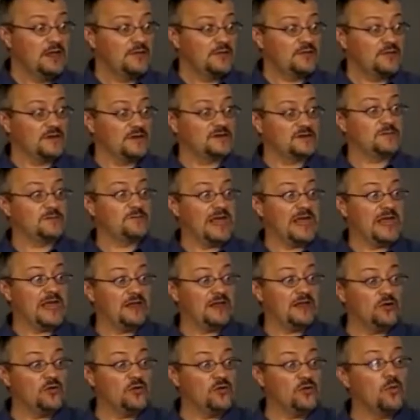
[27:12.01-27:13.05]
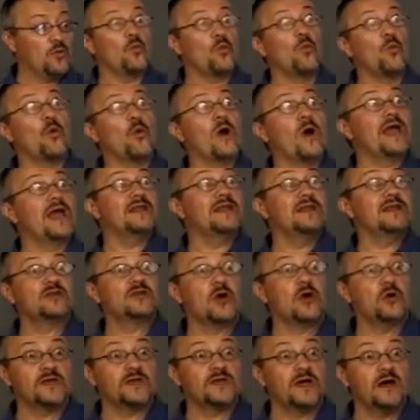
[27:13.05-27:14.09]
Does it matter when it
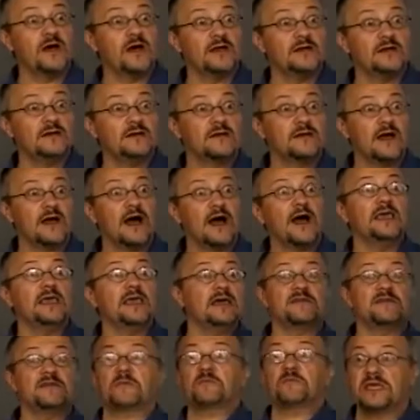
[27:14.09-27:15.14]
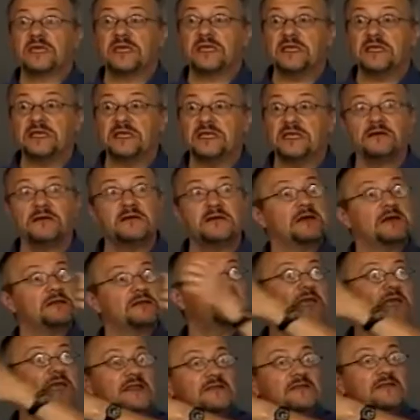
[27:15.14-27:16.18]
goes on, i.e., at the beginning, at
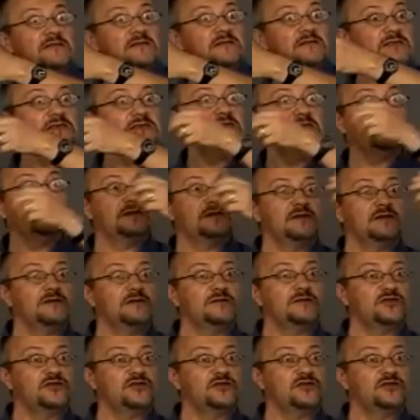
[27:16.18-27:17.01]
the end of the season?